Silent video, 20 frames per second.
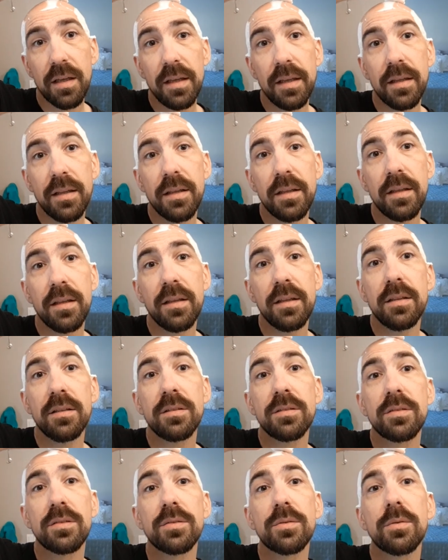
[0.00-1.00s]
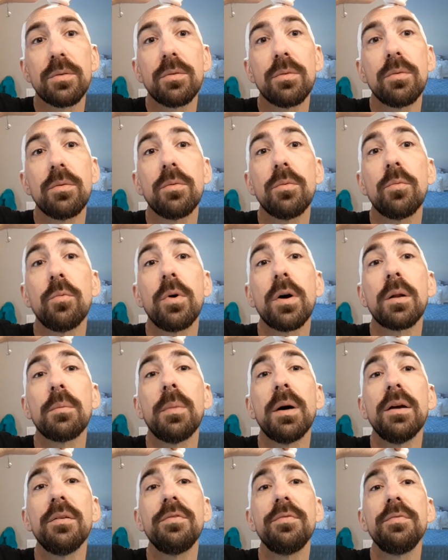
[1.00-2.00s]
is one of
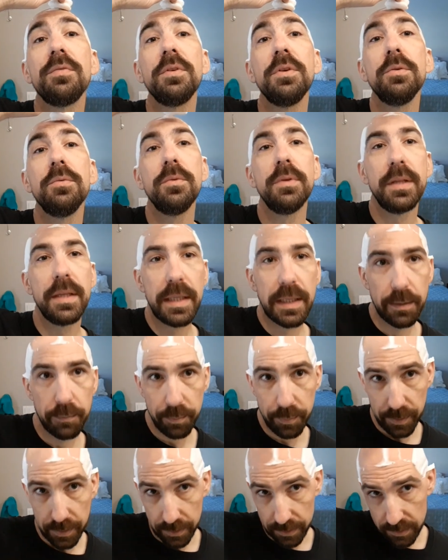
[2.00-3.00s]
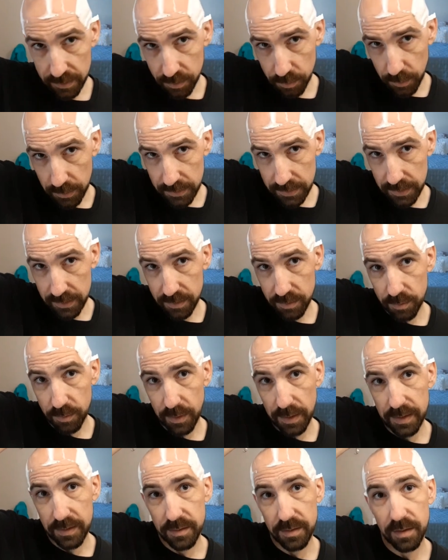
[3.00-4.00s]
my few nitpicks with this
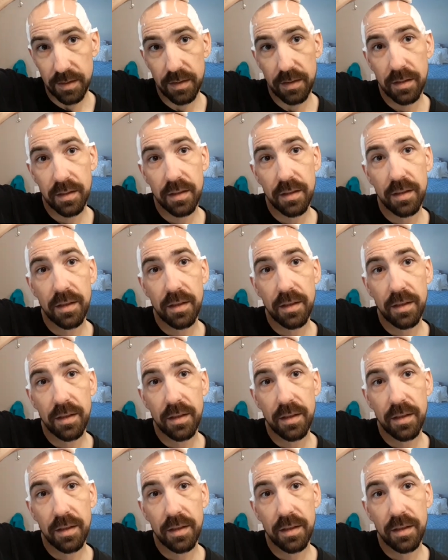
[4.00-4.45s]
razor.